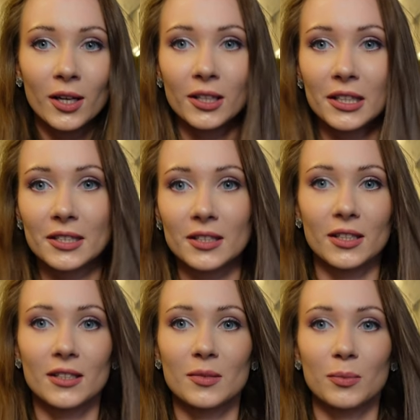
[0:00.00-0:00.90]
This
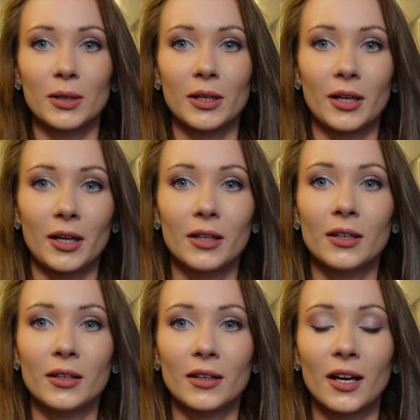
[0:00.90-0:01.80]
is
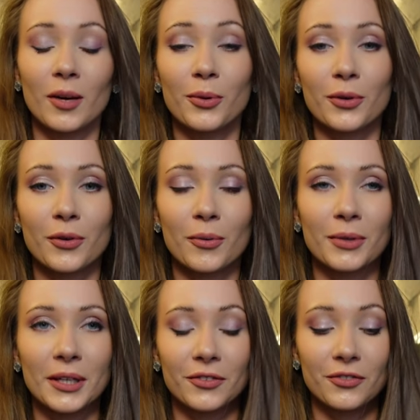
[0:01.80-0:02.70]
my
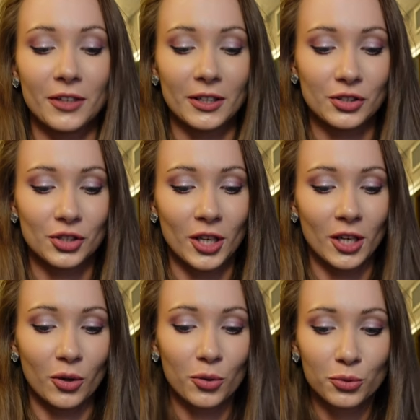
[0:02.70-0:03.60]
Abercrombie & Fitch
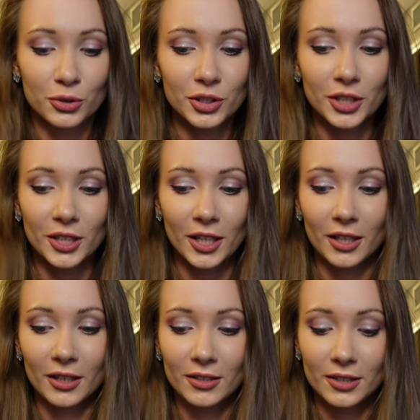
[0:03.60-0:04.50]
hoodie
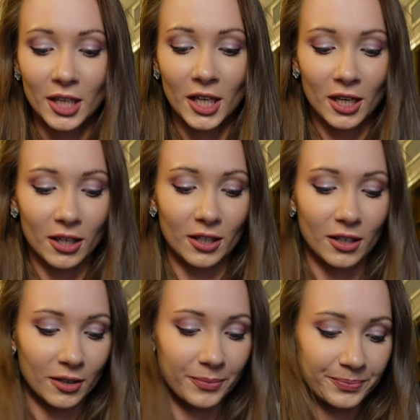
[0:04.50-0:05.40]
and
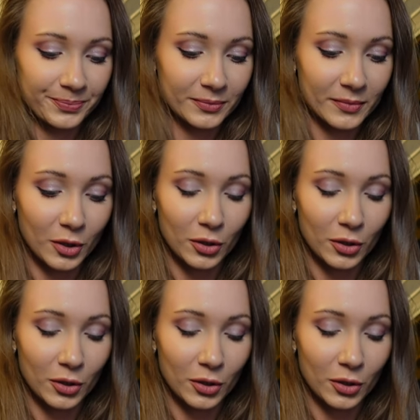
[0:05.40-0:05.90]
um,